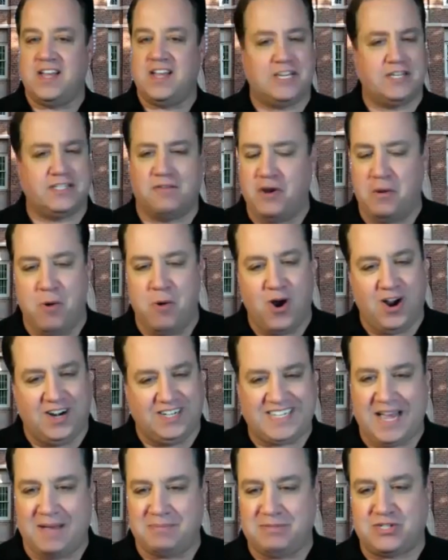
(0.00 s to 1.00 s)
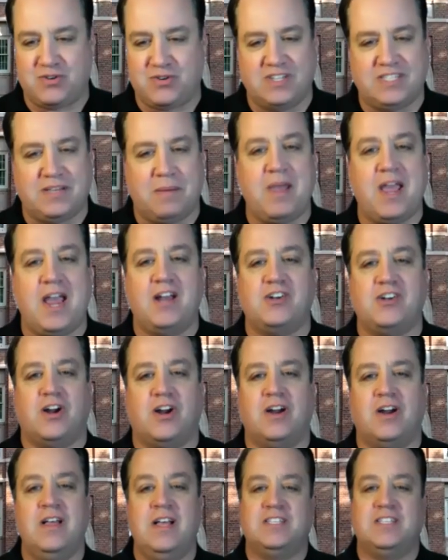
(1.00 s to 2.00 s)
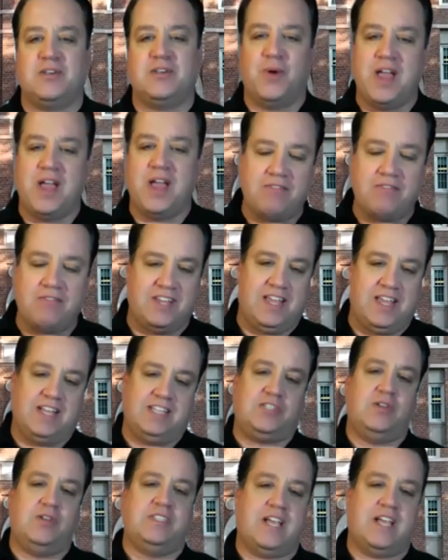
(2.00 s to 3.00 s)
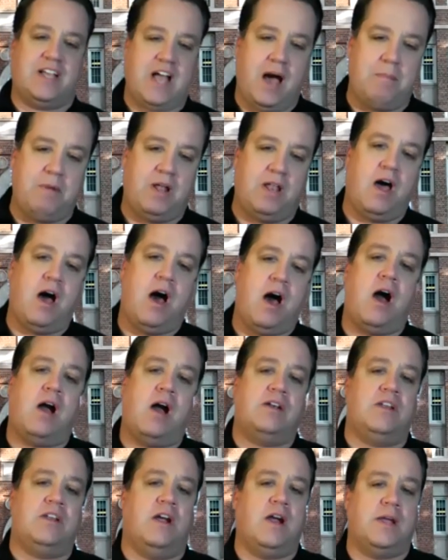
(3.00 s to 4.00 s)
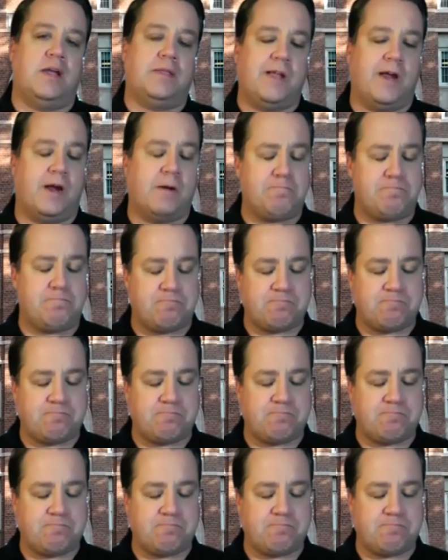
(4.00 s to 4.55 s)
just a few more steps towards a major. So we often get students that come along during their